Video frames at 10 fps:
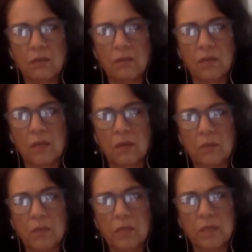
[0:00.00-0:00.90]

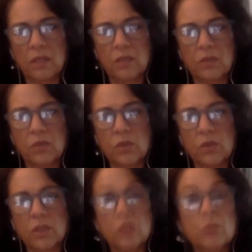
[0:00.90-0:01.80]
Um, I didn't draw
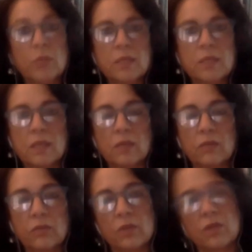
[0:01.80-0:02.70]
into myself.
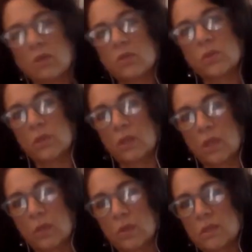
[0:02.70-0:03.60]
On the contrary, I
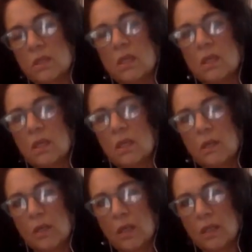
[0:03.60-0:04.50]
was
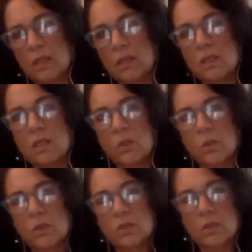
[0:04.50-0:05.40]
in
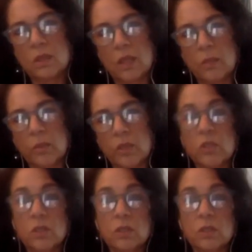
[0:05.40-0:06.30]
continuous
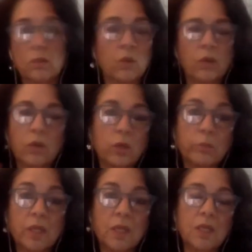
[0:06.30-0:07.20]
collaboration or, or
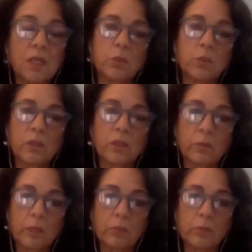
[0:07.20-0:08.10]
communication with other
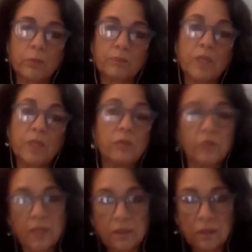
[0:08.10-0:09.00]
people. In
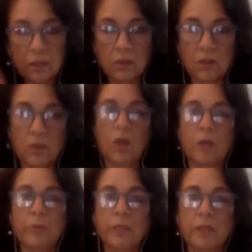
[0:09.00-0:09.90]
fact, the
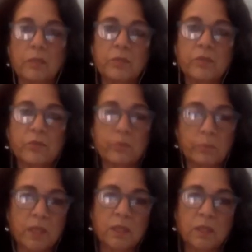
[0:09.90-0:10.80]
comment comes from
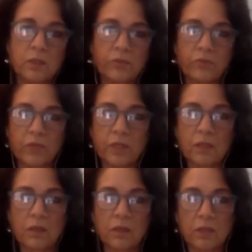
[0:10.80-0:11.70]
my dear friend
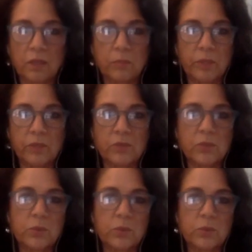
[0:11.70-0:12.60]
Colleen Pierce,
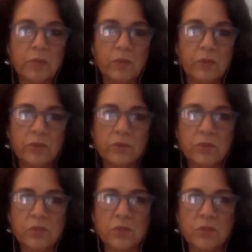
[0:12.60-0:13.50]
who's my other
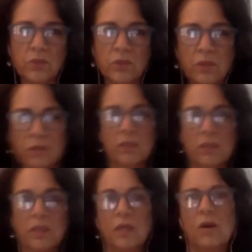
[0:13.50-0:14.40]
sister in
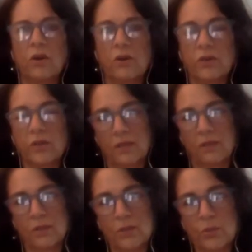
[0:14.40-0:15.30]
art in
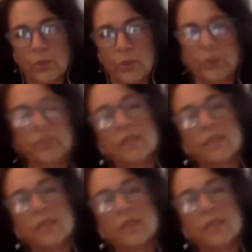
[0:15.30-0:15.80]
this world.